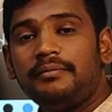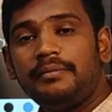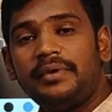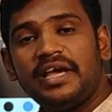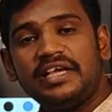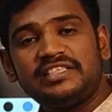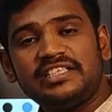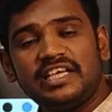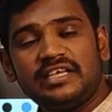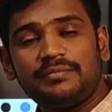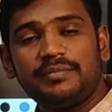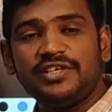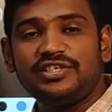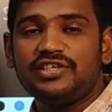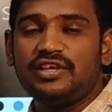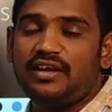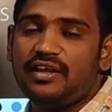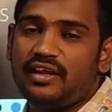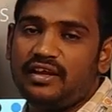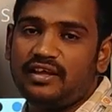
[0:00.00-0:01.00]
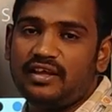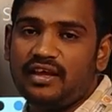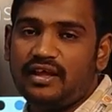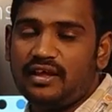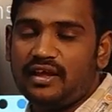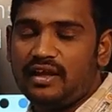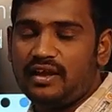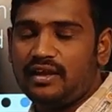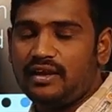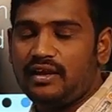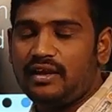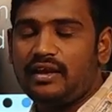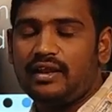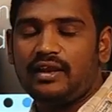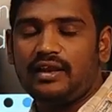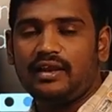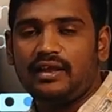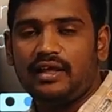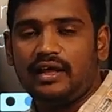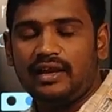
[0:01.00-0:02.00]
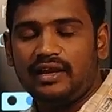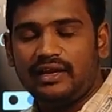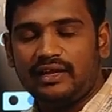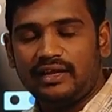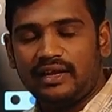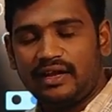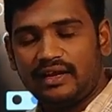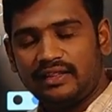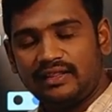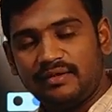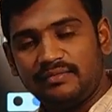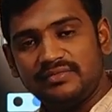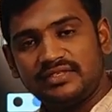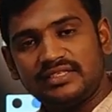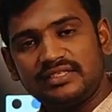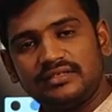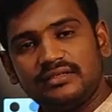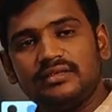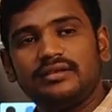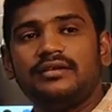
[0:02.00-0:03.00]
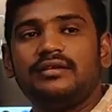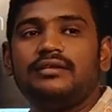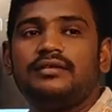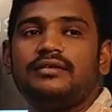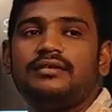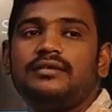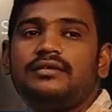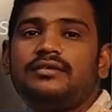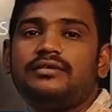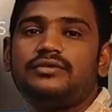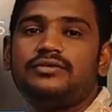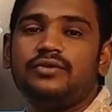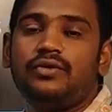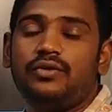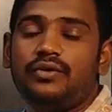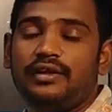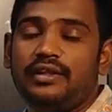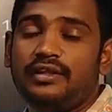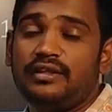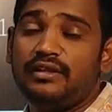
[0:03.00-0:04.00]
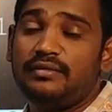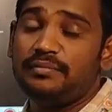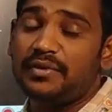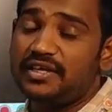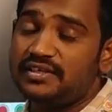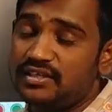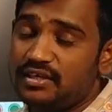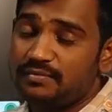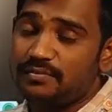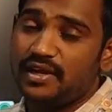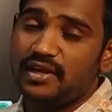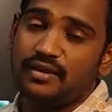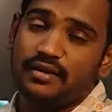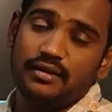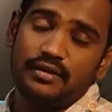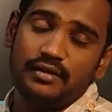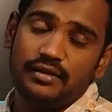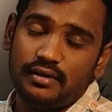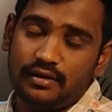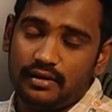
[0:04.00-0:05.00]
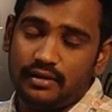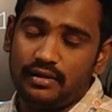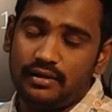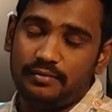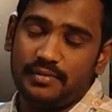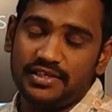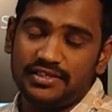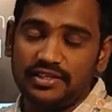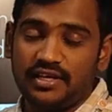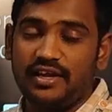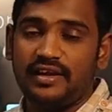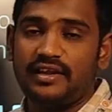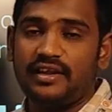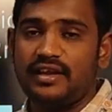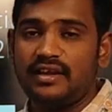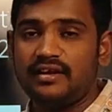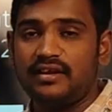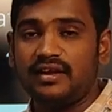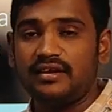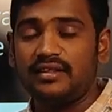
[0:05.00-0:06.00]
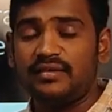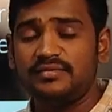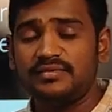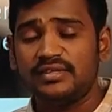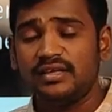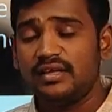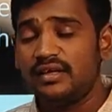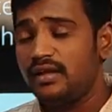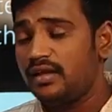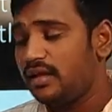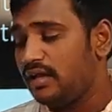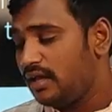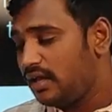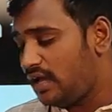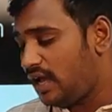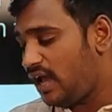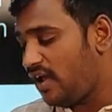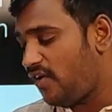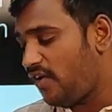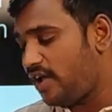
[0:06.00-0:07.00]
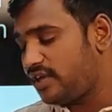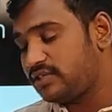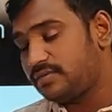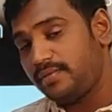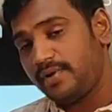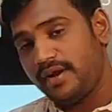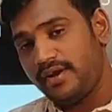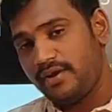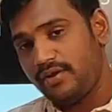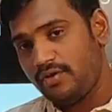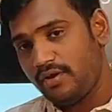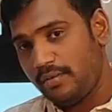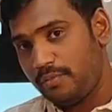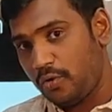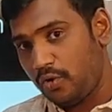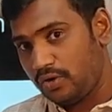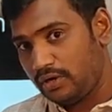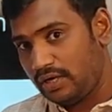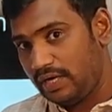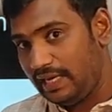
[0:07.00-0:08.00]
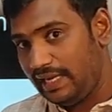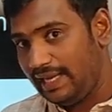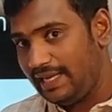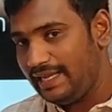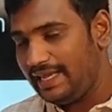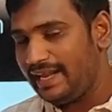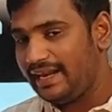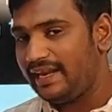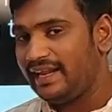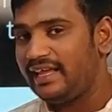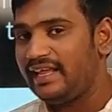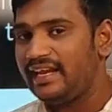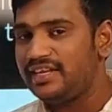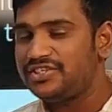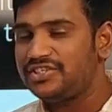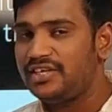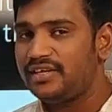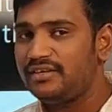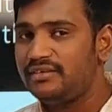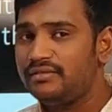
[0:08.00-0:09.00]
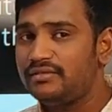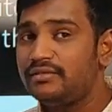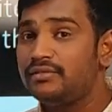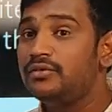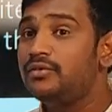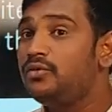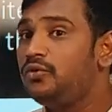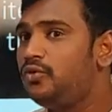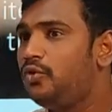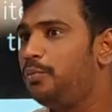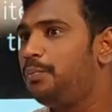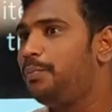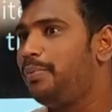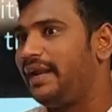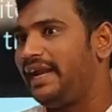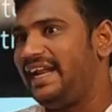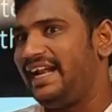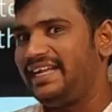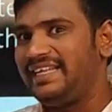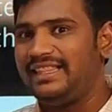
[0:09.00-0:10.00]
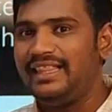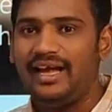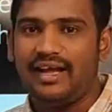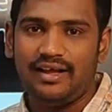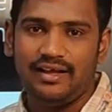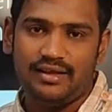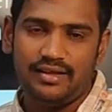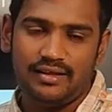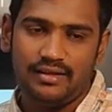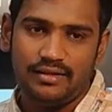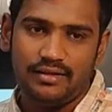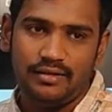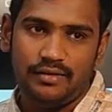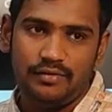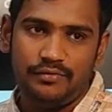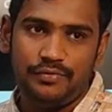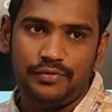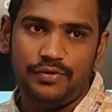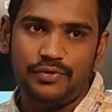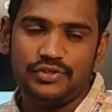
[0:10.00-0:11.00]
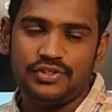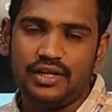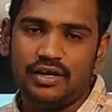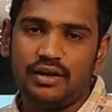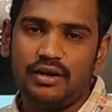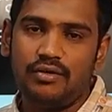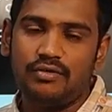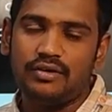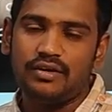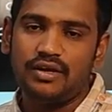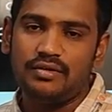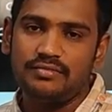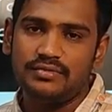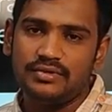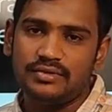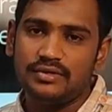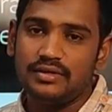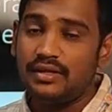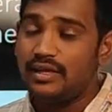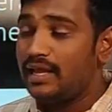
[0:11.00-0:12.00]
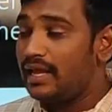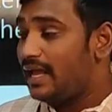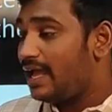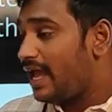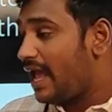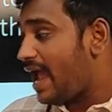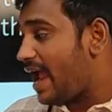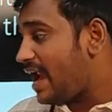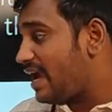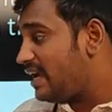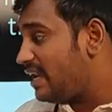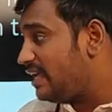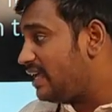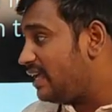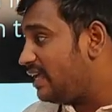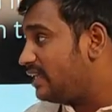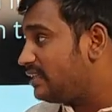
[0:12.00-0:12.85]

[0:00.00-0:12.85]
basic machine learning algorithms. So in basic machine learning algorithms, I have explained you about linear regression to predict the future outcomes, and